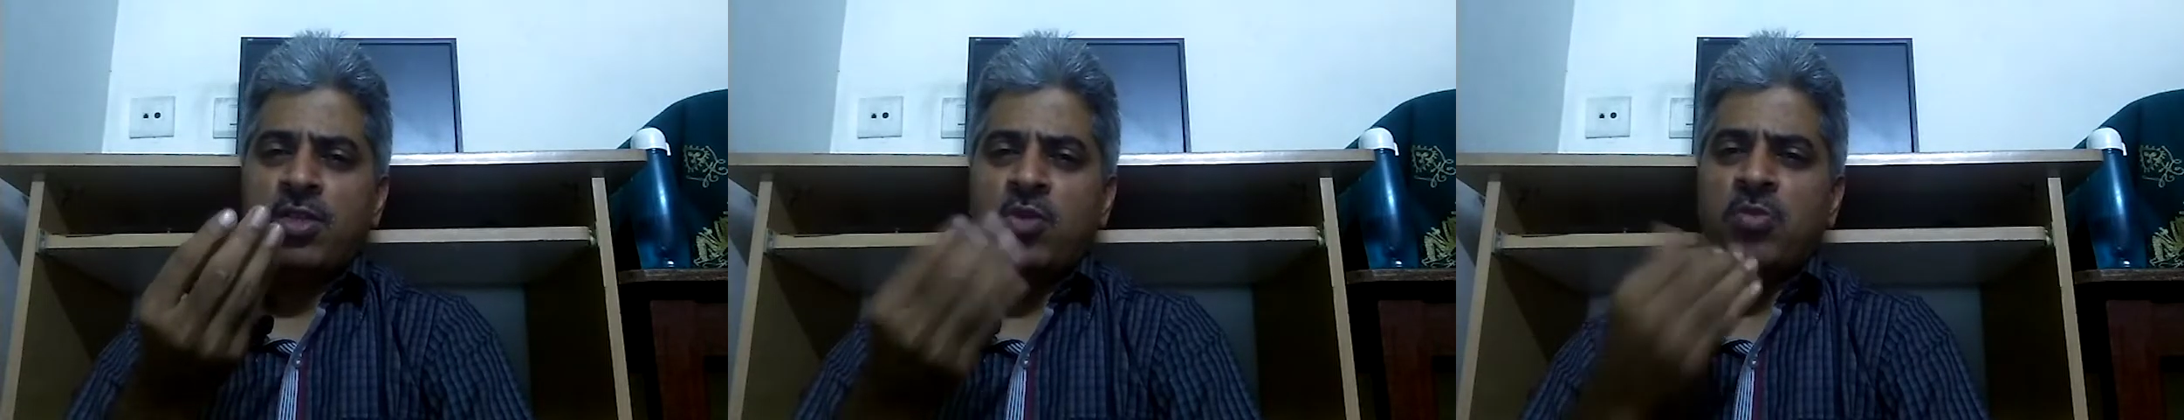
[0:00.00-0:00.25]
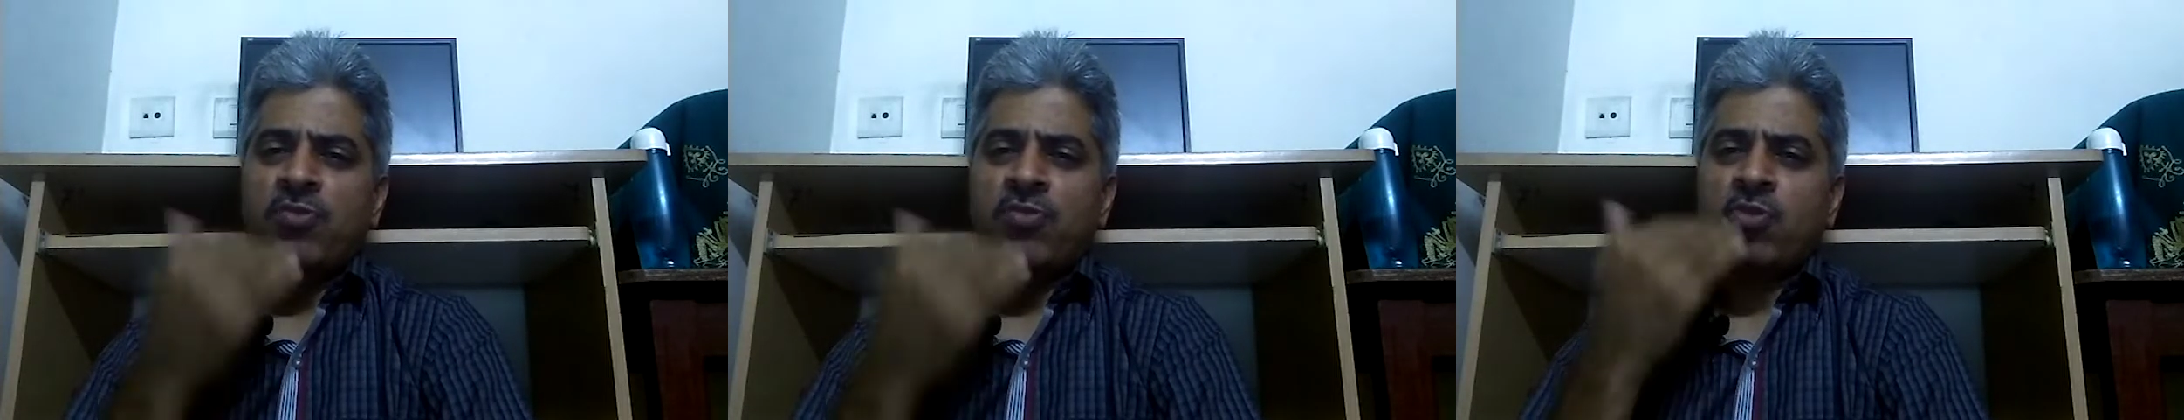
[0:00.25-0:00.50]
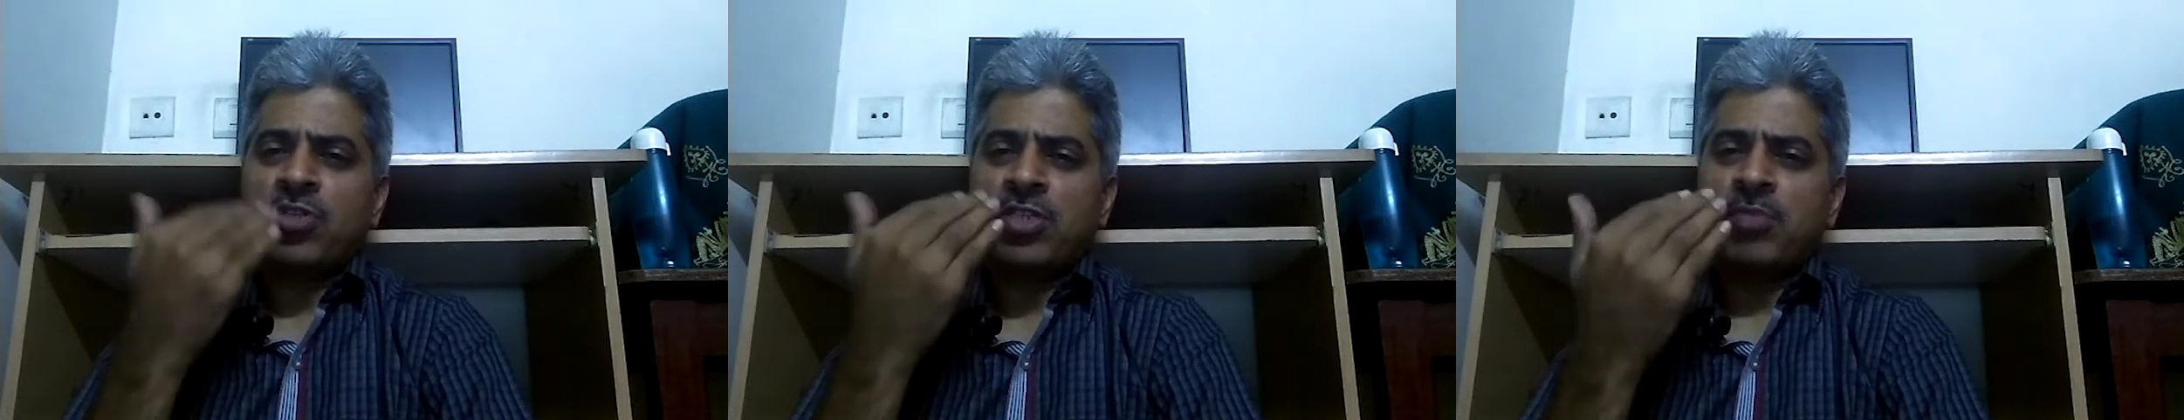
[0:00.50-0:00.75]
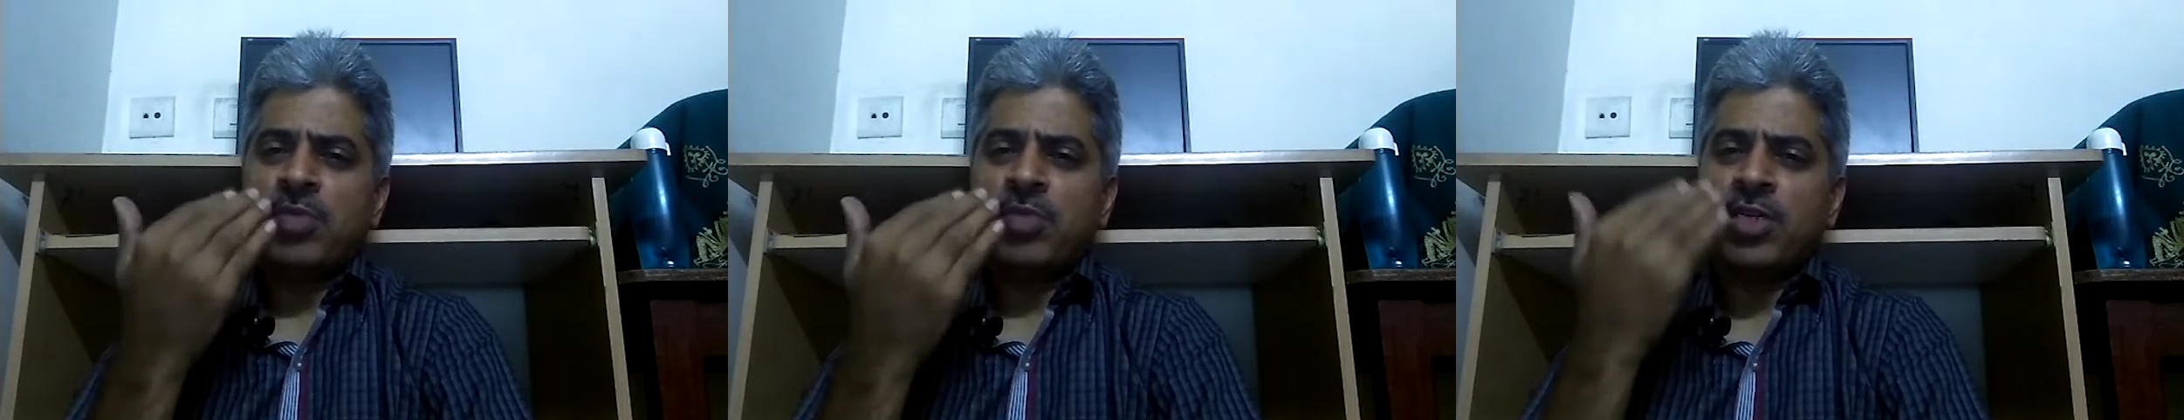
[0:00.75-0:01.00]
before
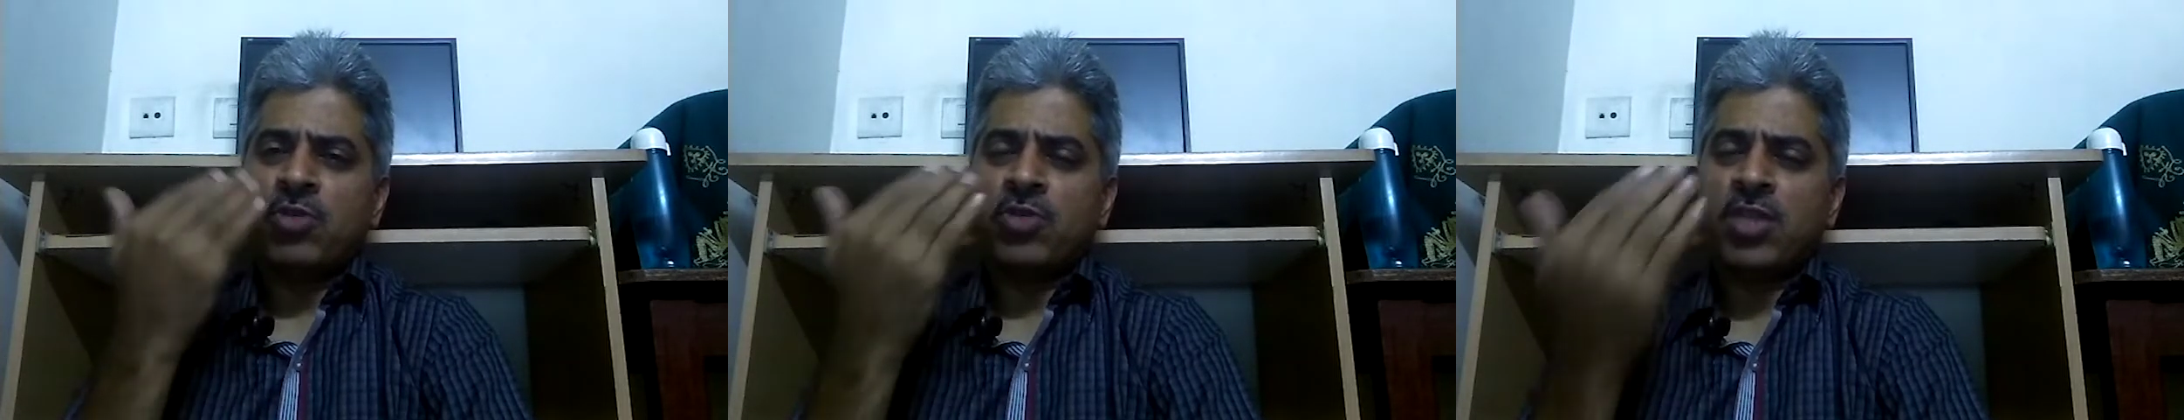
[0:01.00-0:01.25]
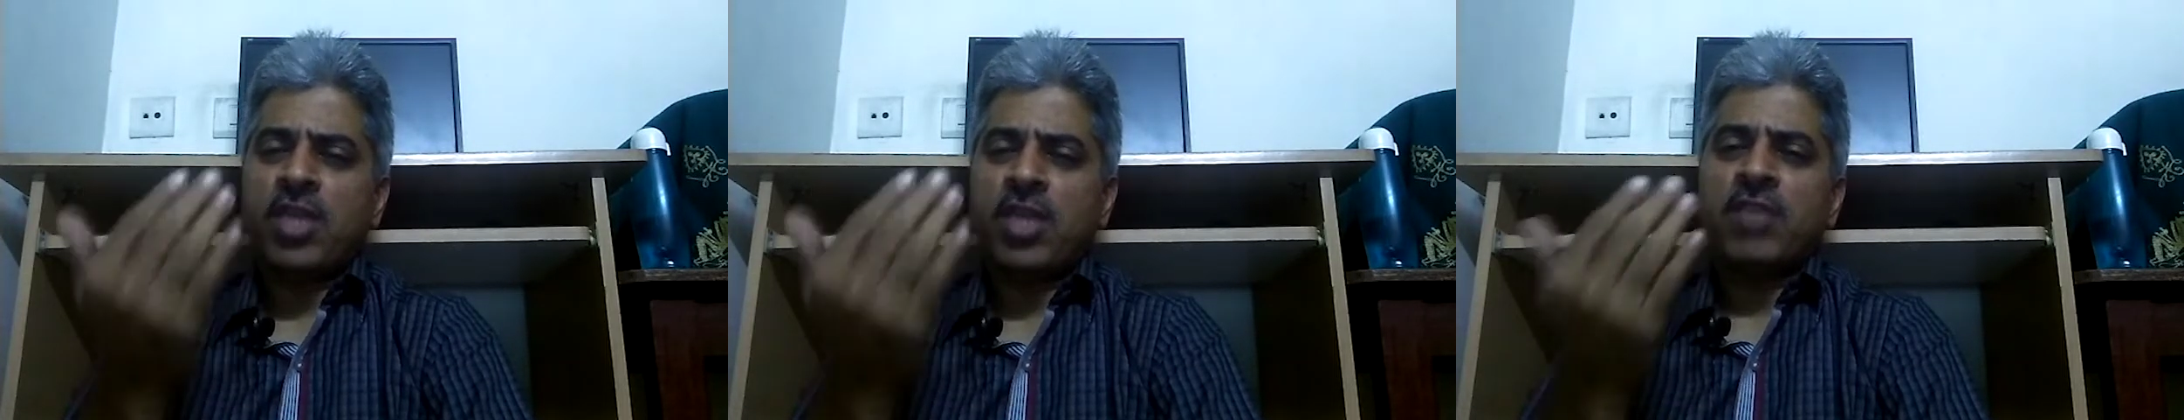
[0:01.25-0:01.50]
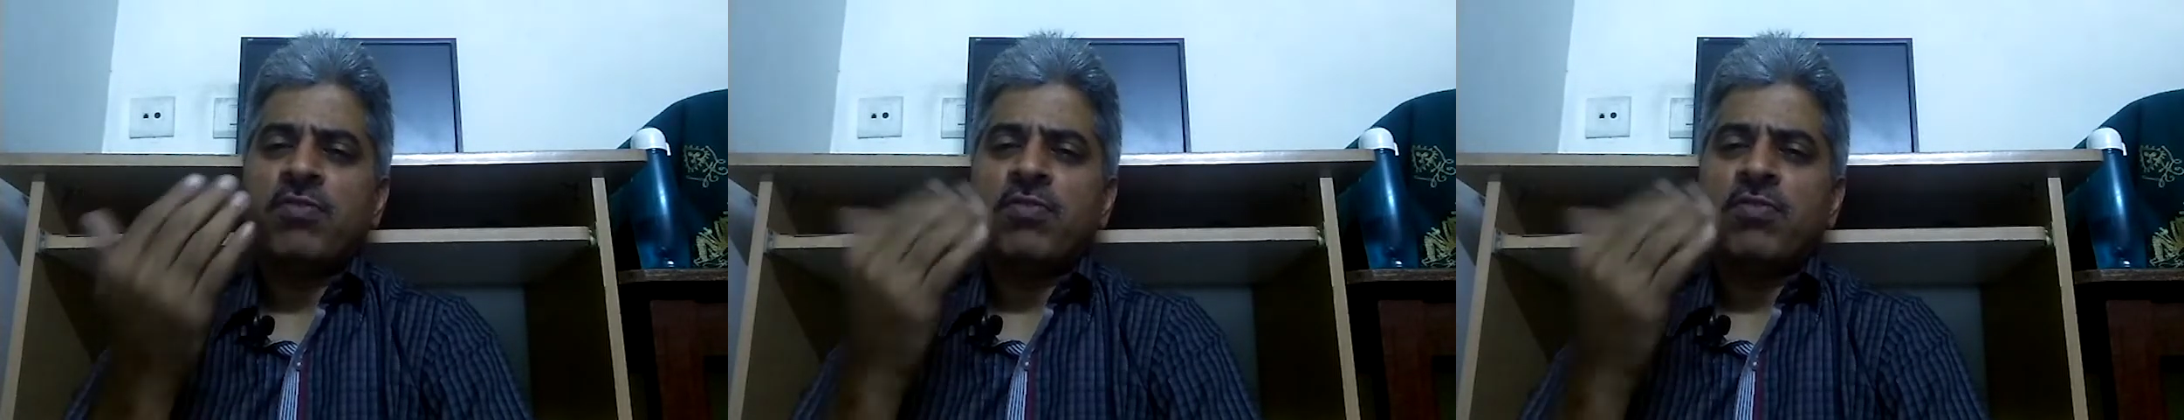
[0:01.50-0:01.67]
stepping into his life,